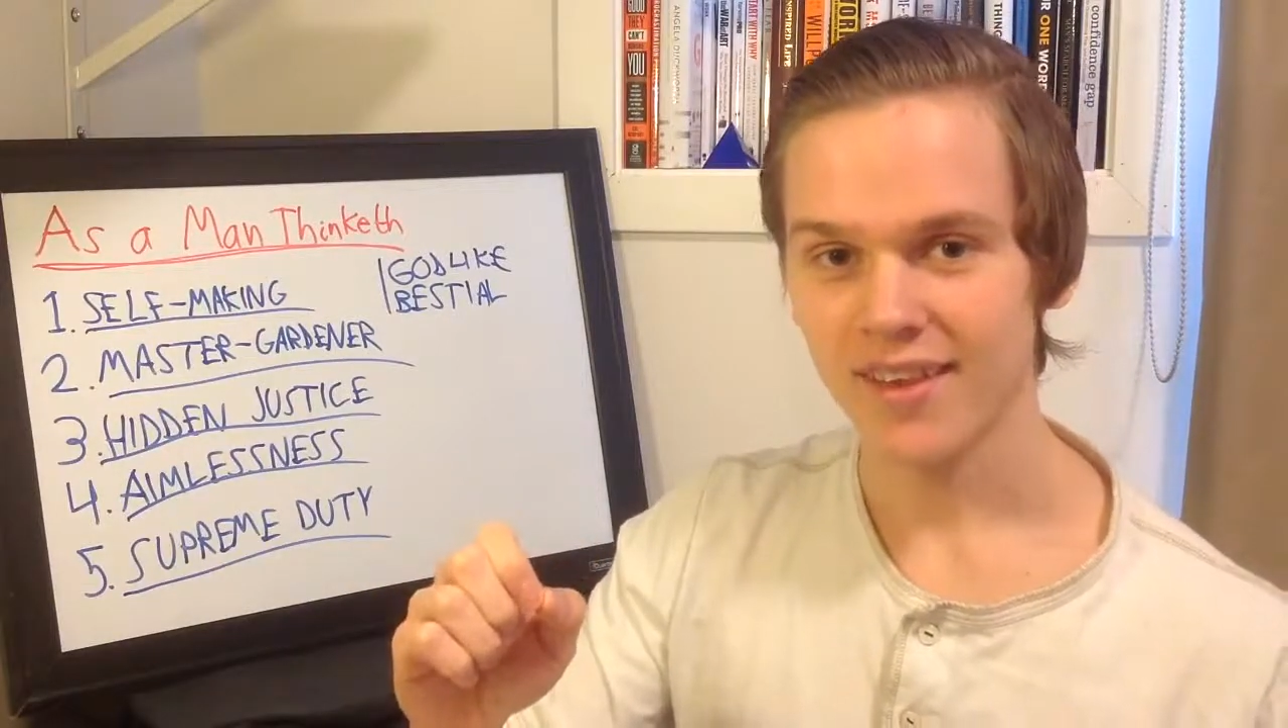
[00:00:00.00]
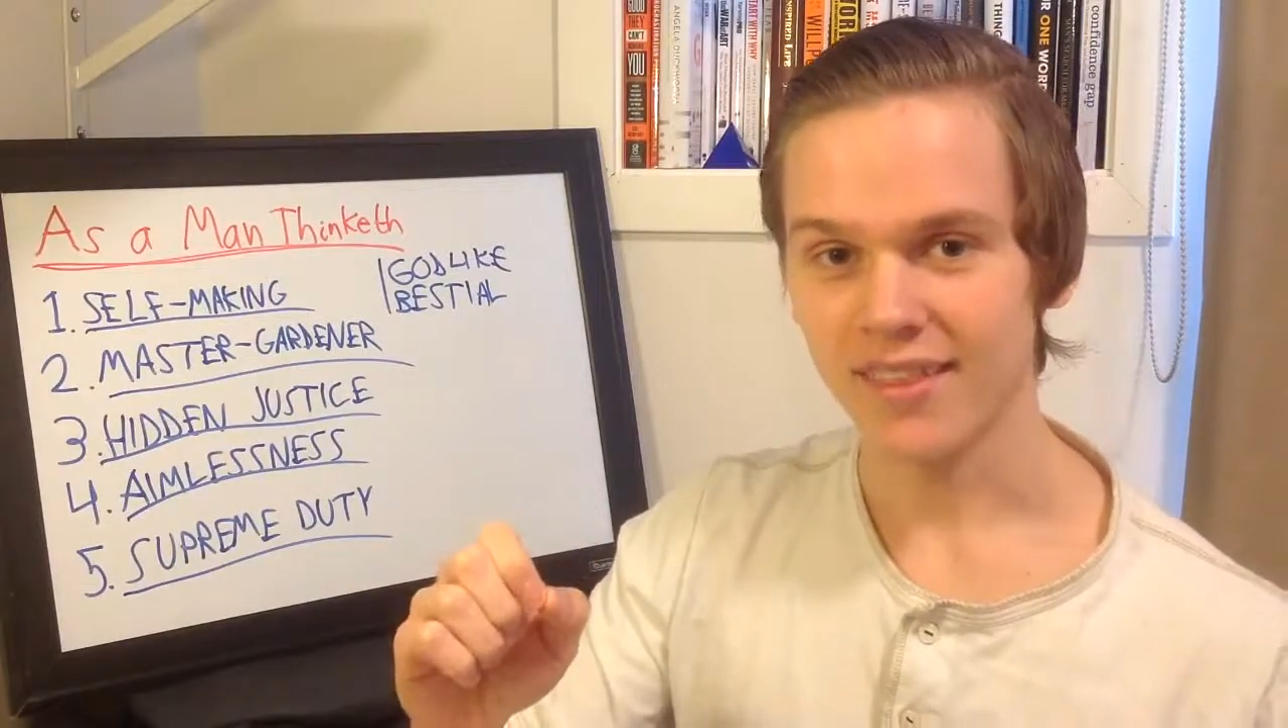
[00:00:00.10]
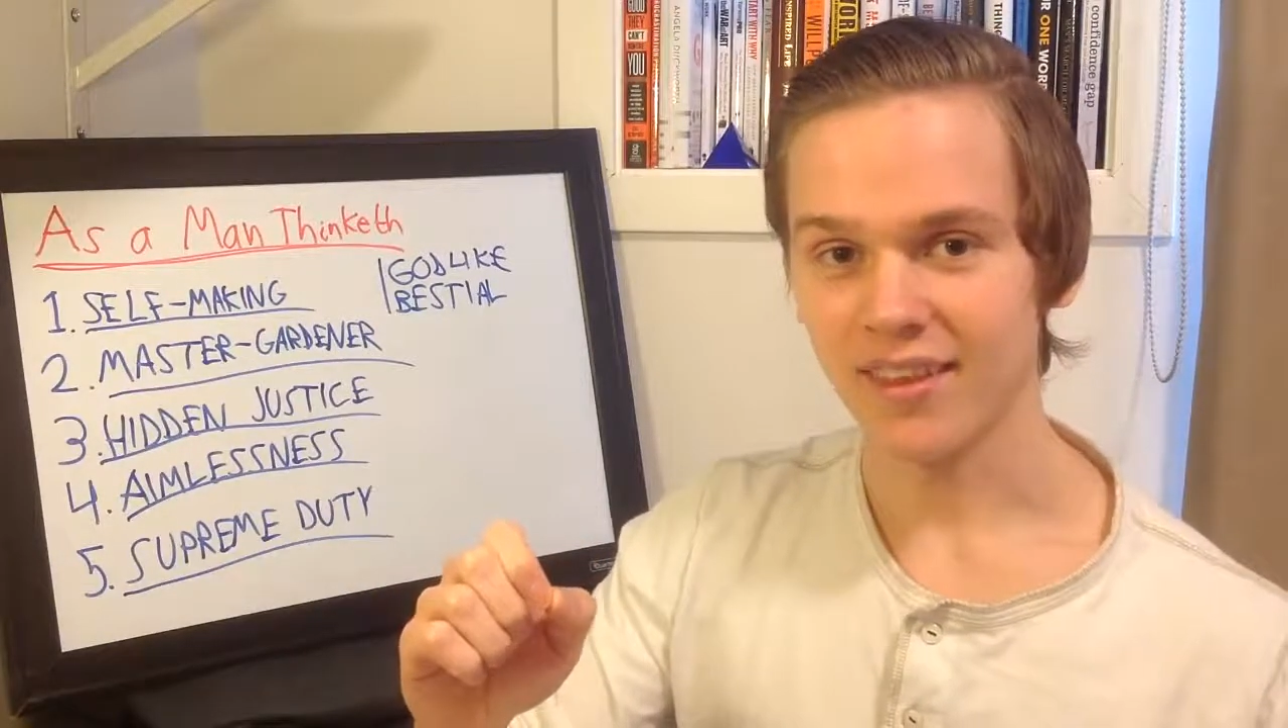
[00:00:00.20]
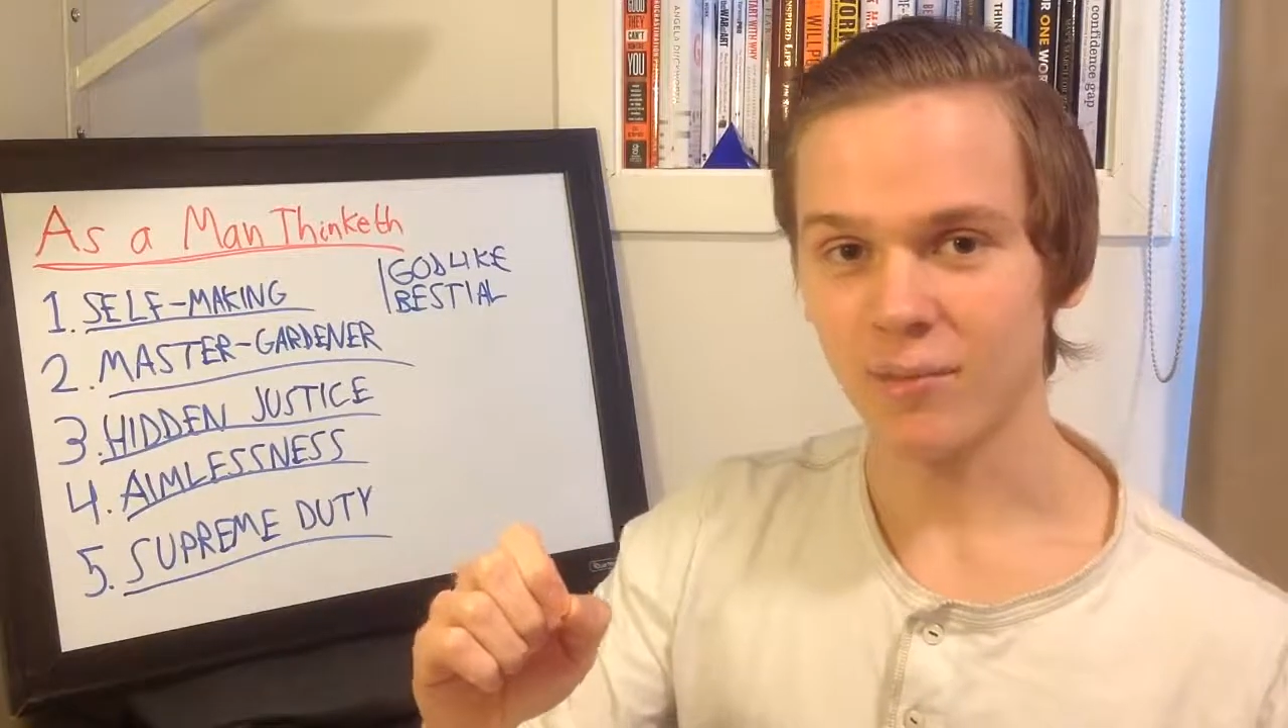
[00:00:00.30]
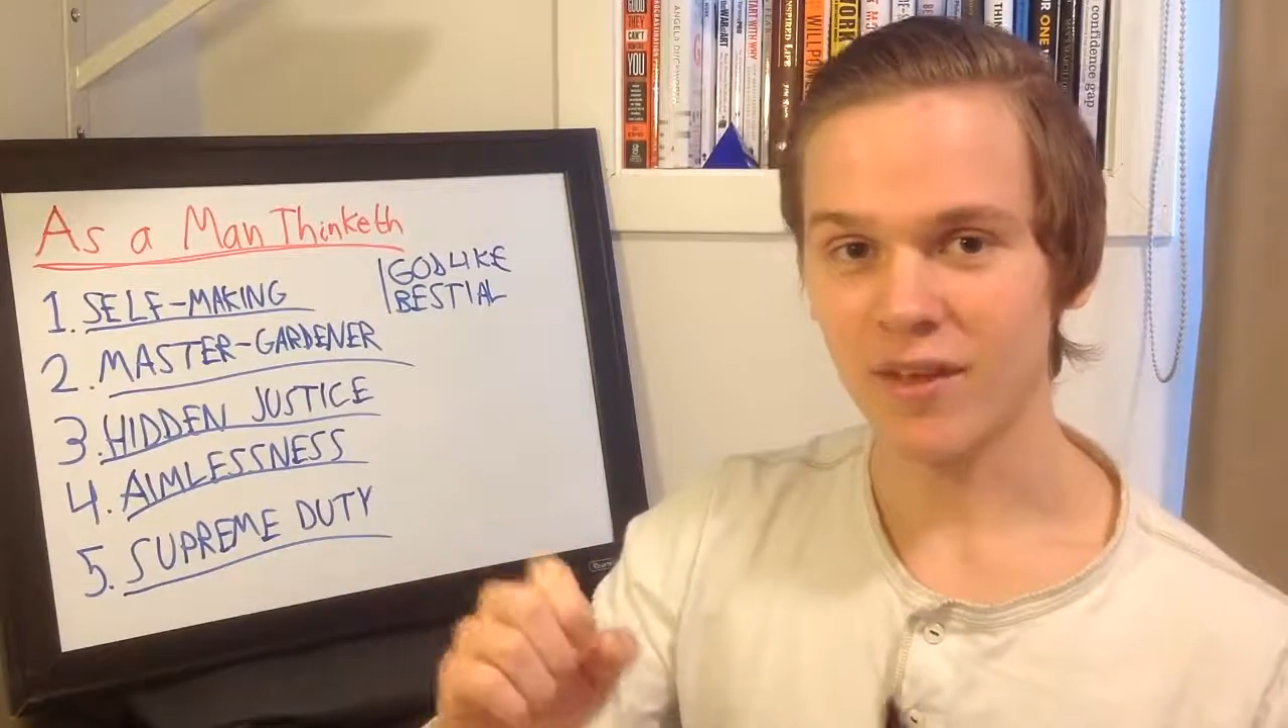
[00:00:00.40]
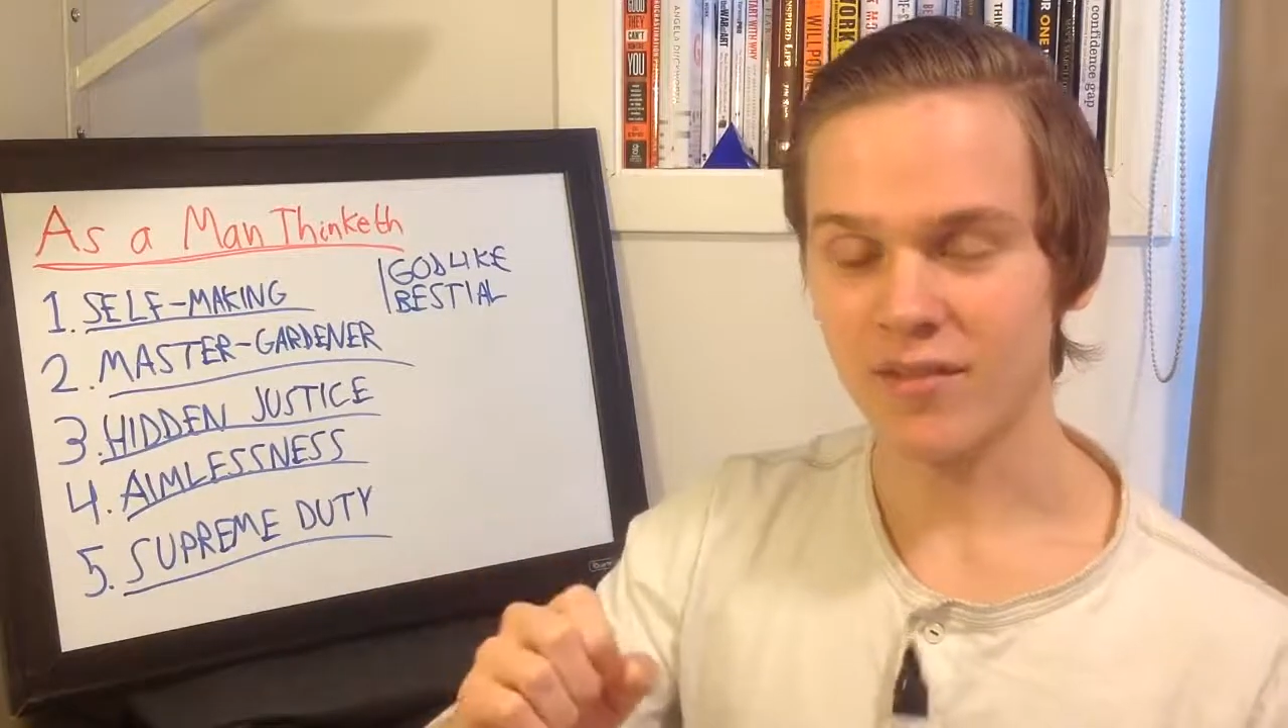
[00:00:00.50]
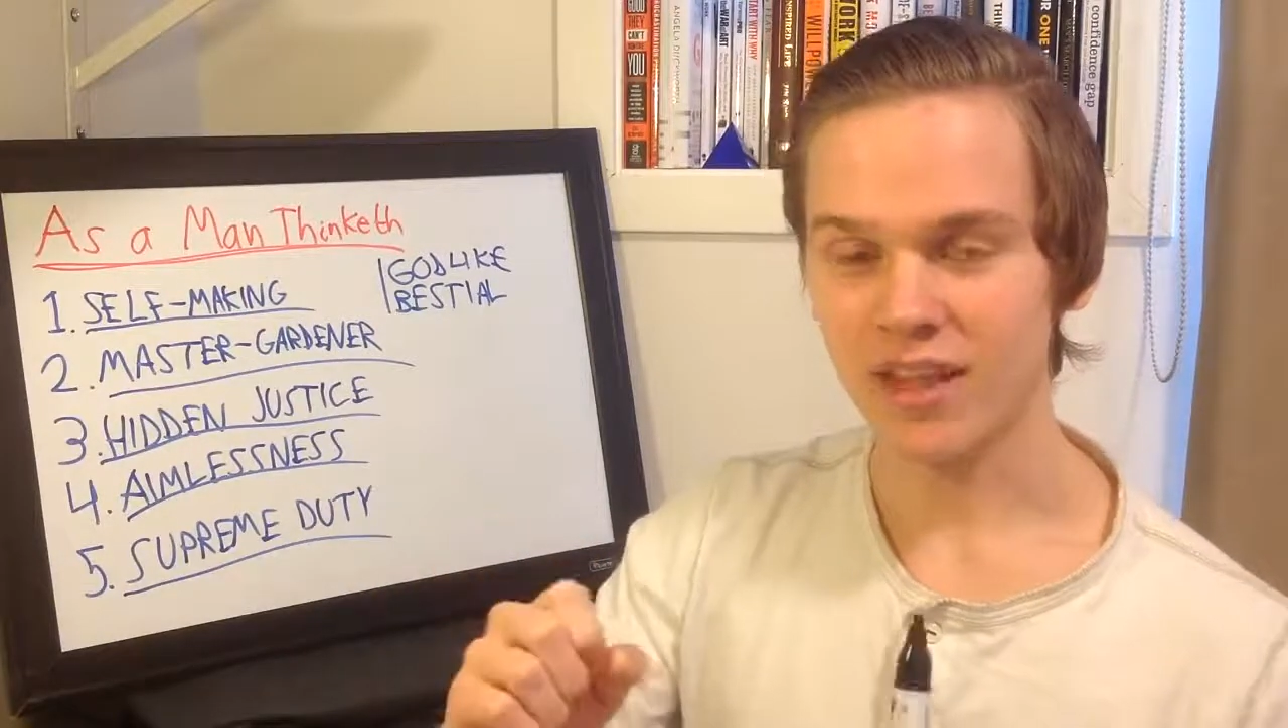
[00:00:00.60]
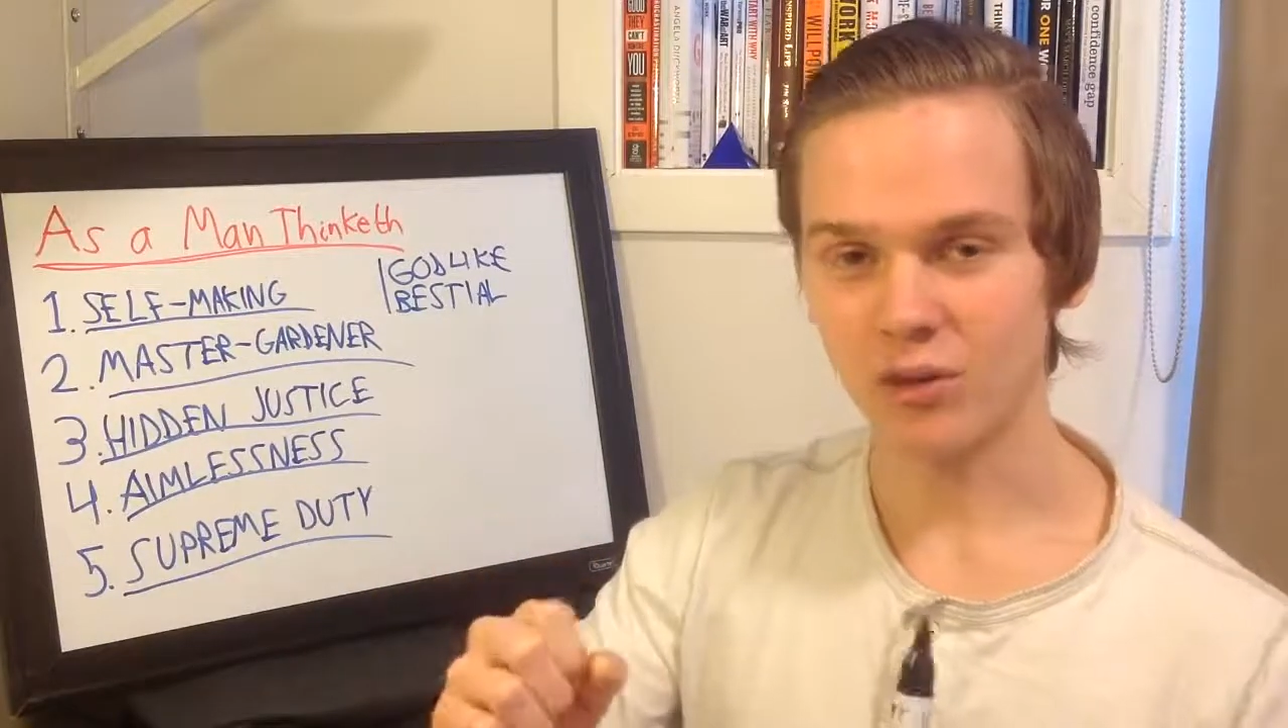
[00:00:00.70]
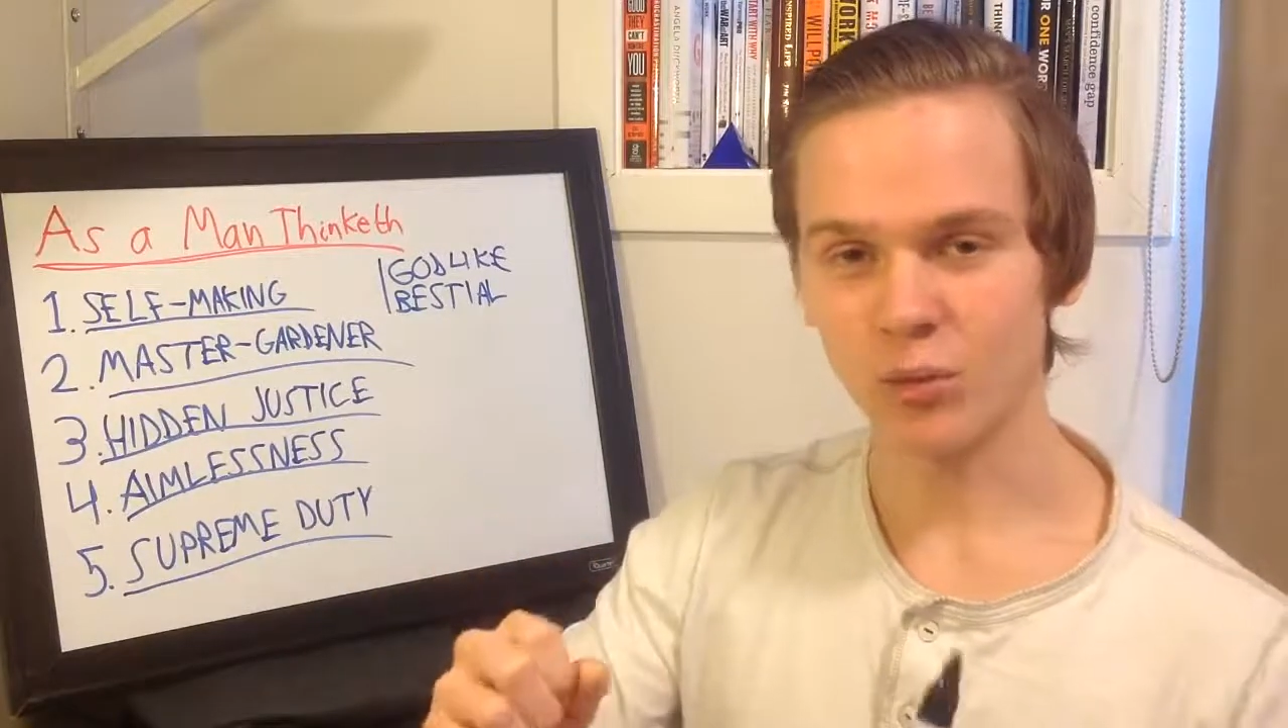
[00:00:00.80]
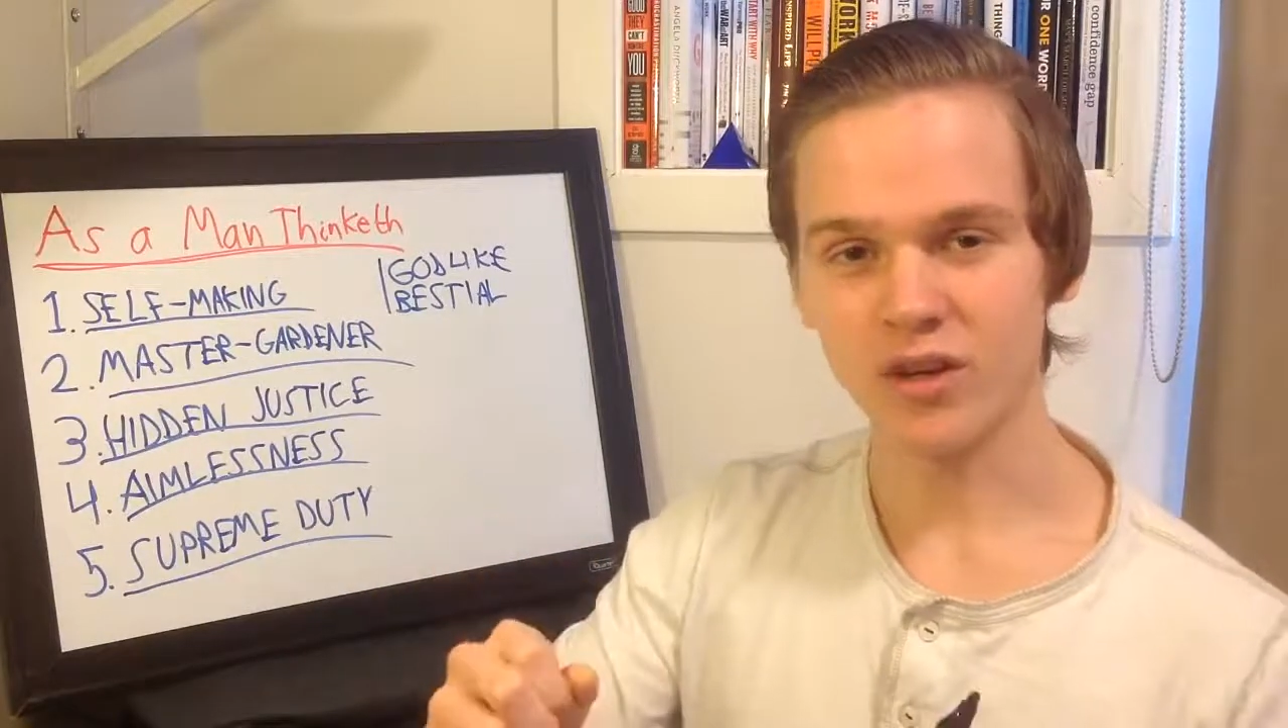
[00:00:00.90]
This means
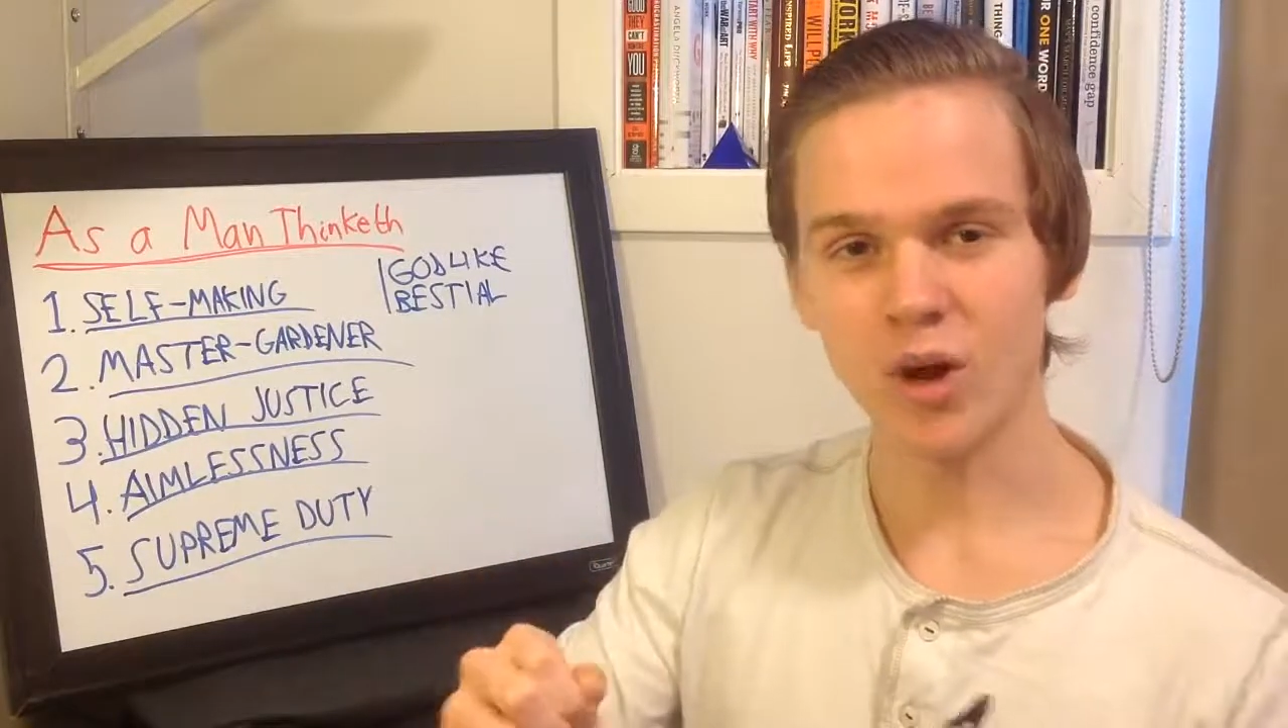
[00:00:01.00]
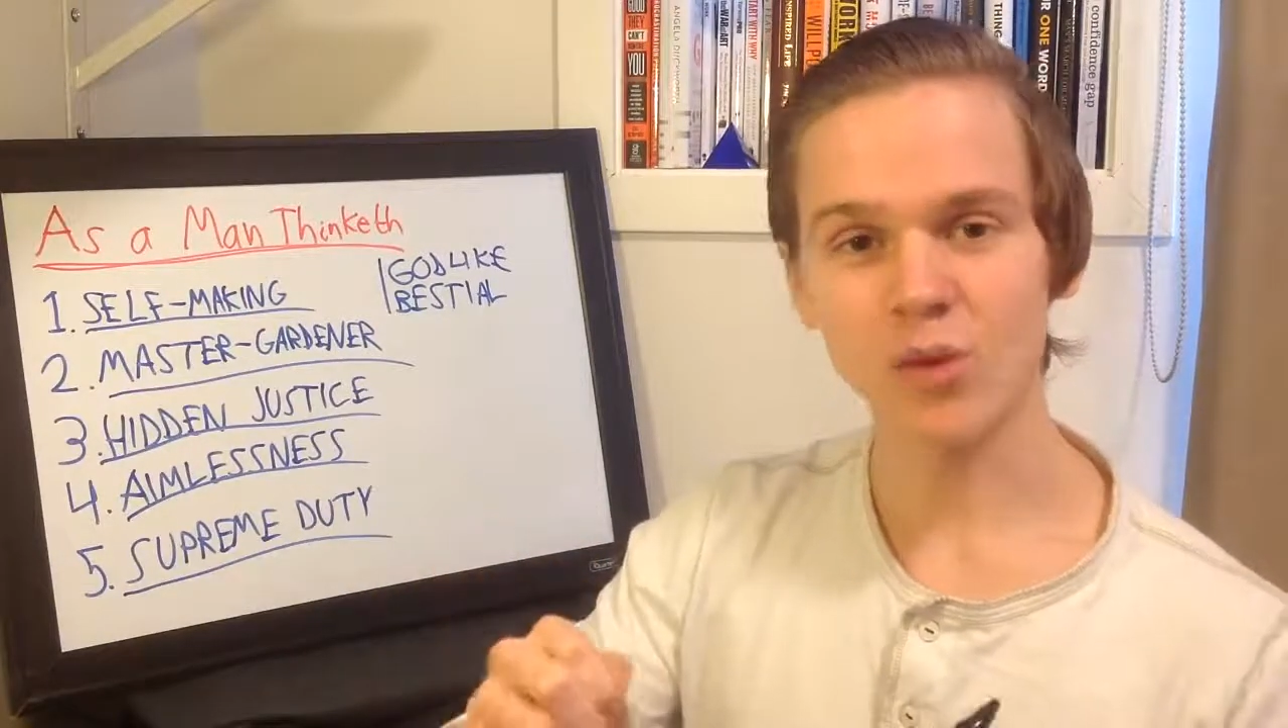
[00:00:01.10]
that when you